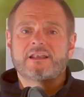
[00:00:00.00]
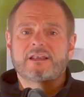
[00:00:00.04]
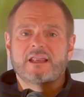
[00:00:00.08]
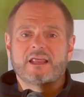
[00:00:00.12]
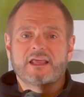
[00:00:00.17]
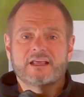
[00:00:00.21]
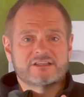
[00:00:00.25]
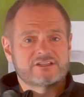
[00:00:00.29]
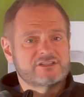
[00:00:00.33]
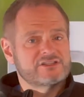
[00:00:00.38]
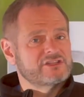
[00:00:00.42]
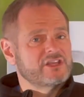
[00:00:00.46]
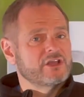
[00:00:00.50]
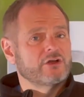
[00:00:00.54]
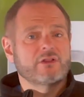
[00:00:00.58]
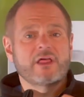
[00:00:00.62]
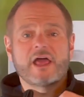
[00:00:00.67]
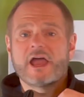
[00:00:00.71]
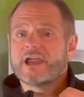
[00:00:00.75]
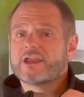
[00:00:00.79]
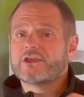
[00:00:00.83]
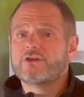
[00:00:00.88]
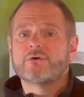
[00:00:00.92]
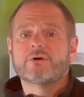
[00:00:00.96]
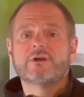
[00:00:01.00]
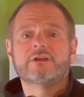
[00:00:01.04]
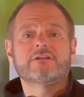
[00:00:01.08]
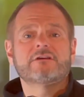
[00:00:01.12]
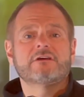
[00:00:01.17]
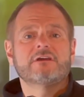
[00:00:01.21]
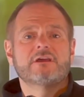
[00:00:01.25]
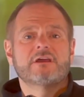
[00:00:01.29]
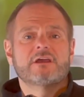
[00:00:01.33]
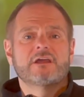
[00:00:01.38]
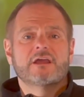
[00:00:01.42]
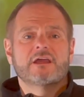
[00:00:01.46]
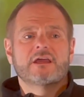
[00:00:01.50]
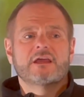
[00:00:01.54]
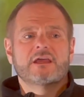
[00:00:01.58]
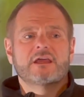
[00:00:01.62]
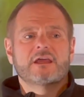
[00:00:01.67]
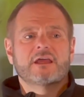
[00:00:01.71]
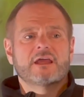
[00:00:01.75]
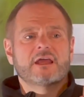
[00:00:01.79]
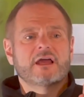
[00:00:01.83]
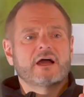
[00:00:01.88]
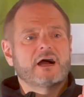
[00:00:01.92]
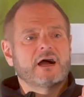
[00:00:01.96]
It's still accurate.
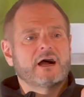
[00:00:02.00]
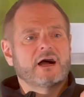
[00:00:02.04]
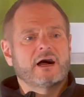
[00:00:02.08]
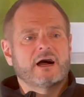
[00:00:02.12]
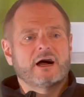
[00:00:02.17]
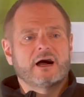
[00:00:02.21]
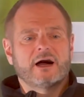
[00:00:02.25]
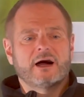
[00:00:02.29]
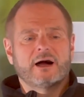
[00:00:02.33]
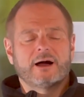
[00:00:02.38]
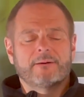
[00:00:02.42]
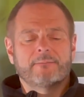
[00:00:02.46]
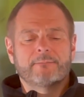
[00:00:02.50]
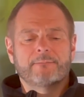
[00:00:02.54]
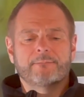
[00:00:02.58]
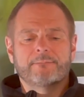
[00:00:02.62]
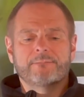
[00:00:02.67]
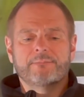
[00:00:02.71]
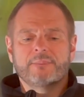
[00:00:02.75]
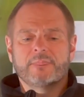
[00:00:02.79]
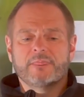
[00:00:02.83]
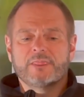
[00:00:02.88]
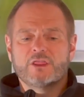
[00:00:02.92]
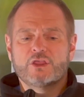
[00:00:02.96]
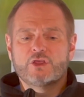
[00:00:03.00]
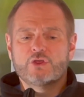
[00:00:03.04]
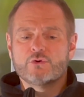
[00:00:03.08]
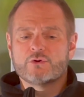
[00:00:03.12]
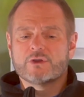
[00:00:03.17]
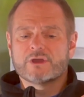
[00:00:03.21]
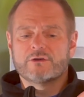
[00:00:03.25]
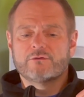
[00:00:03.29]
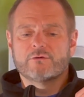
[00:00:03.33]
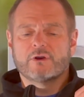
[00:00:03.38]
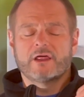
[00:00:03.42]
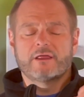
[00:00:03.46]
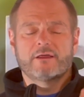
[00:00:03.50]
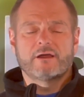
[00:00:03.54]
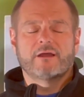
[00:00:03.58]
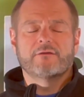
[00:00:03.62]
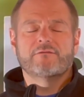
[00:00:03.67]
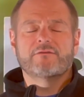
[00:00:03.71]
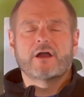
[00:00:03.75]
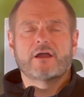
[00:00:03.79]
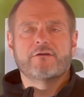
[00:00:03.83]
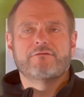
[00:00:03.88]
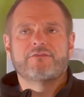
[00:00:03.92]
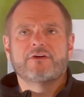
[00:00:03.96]

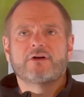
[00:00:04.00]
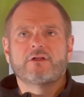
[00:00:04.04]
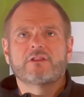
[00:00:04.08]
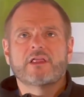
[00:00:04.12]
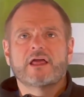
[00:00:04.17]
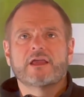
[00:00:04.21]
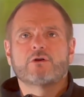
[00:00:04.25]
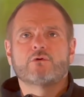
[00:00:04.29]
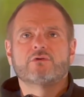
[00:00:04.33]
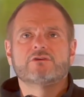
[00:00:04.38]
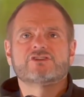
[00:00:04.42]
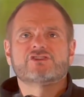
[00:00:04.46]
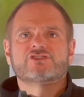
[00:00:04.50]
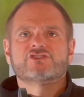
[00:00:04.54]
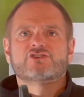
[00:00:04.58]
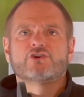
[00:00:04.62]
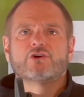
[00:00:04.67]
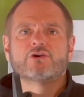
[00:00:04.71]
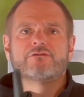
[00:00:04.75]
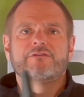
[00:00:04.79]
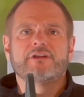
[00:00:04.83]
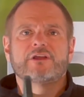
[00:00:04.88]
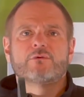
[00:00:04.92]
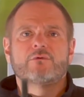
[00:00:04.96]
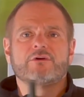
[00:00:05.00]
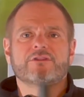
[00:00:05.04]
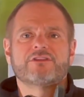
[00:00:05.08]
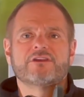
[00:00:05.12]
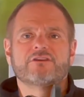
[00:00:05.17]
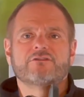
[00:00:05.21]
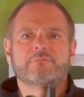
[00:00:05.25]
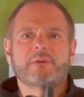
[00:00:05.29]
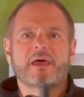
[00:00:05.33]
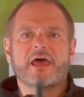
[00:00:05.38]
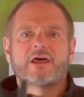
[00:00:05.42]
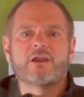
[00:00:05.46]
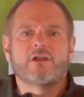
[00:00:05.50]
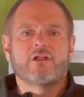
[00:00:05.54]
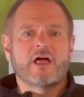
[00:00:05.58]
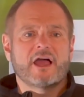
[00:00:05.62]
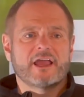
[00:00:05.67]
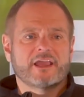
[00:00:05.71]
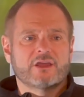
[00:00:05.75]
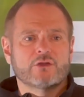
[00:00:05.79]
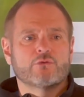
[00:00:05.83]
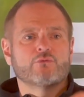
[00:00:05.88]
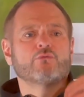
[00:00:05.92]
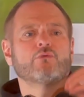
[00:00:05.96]
I felt like when serving with this paddle, I
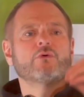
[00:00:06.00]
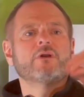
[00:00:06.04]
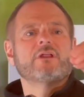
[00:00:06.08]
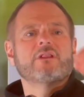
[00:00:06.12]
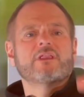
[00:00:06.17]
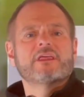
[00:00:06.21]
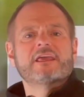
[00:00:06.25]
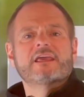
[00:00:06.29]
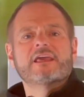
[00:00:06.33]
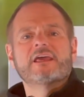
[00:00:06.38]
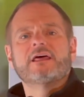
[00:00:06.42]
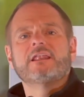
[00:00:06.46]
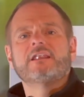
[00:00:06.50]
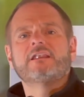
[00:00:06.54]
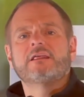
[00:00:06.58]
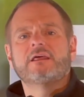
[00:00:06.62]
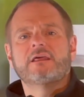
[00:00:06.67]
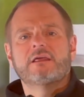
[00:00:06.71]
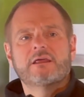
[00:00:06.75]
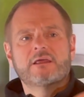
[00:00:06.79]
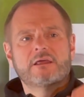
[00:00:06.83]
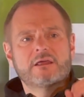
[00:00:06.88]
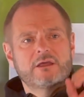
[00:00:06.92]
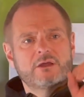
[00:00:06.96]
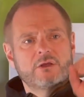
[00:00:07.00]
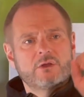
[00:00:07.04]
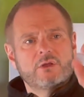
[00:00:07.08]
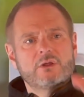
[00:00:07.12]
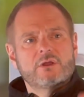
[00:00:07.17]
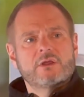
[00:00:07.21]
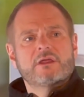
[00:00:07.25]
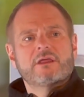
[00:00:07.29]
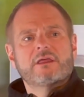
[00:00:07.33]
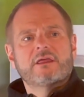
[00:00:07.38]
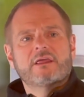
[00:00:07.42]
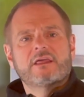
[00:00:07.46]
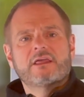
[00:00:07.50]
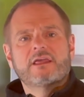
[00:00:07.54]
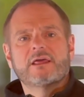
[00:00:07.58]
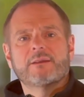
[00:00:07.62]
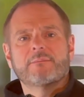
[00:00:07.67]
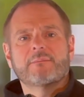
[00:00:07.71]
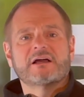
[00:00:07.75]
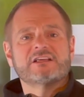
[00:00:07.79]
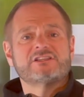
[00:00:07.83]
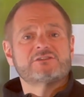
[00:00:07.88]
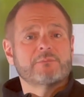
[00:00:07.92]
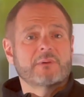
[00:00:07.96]
could really hit
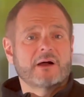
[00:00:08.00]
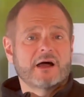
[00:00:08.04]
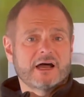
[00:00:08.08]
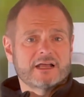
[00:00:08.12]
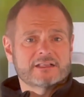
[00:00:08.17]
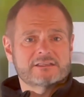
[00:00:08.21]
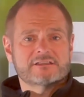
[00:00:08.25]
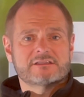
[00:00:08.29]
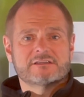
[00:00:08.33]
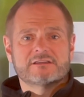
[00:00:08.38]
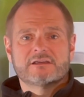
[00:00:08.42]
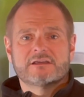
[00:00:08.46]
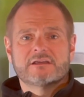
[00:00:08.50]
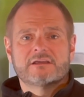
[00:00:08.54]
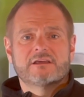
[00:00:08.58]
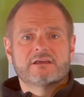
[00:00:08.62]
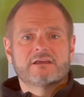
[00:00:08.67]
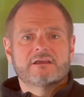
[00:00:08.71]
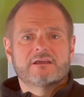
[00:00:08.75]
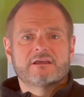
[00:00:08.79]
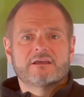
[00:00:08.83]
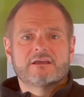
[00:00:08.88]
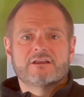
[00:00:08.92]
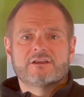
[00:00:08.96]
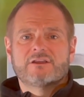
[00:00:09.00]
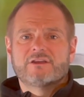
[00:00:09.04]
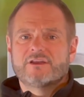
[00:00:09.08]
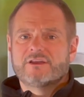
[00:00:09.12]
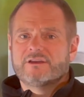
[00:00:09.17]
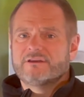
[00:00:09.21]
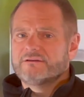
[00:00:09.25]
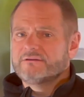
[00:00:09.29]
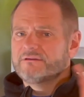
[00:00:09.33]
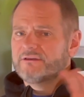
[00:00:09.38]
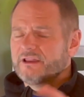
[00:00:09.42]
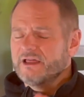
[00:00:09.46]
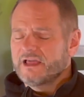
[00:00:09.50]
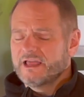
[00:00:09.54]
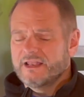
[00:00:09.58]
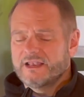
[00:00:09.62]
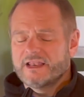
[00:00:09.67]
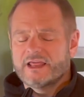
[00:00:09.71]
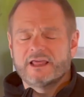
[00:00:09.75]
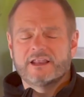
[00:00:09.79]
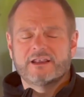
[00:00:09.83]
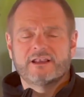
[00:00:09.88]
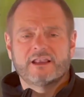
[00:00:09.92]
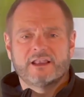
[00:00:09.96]
my spots.
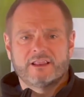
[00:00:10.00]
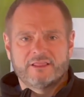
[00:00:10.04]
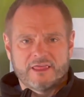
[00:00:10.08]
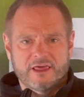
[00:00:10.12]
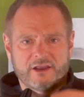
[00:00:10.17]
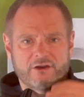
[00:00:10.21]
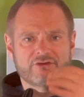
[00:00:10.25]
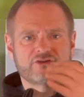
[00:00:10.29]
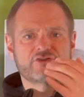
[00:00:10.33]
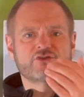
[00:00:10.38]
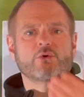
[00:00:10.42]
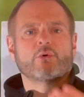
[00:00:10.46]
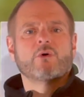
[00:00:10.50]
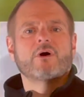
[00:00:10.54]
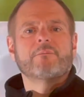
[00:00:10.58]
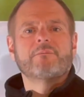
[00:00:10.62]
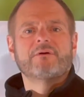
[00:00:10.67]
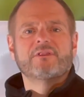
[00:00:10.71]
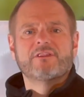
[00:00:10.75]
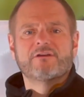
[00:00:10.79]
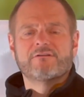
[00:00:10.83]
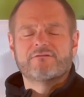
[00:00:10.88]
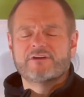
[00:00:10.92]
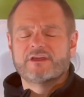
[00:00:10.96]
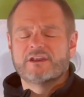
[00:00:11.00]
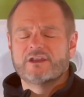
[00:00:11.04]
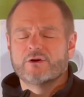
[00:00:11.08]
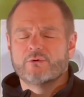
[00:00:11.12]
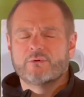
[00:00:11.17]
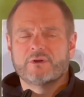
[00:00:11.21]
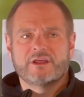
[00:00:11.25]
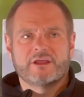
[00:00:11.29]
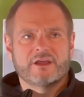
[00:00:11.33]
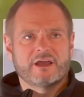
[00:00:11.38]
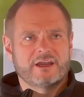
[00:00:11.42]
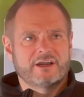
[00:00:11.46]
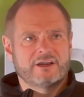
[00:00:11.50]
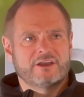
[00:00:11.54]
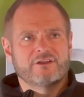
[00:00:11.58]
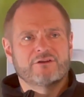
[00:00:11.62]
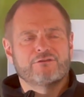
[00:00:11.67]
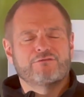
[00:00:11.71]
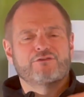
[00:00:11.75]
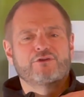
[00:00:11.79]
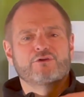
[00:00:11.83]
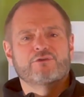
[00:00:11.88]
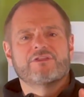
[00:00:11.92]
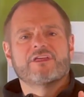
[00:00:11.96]
And that'll show up in the video. We kind of did a
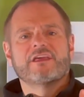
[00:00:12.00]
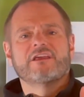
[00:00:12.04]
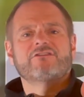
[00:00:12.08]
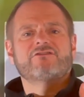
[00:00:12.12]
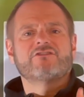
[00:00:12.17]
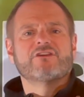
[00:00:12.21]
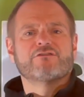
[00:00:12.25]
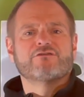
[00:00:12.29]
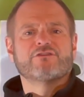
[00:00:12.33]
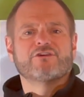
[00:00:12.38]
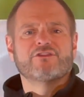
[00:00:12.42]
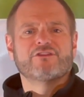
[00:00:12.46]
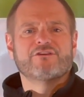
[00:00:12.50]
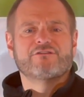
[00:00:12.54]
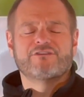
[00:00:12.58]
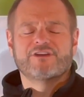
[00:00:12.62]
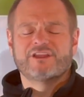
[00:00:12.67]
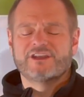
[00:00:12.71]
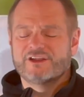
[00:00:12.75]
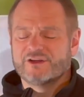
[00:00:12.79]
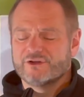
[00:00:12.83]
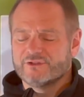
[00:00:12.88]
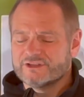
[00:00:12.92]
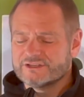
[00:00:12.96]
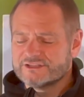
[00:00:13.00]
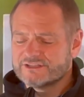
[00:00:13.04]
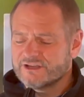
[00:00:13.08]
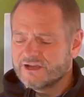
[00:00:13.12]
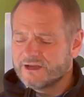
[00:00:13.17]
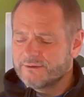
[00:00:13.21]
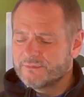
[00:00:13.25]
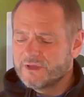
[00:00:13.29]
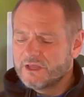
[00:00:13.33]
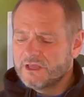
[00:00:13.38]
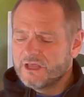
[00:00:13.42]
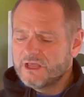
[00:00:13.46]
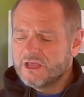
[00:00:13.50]
few things different in the video this time.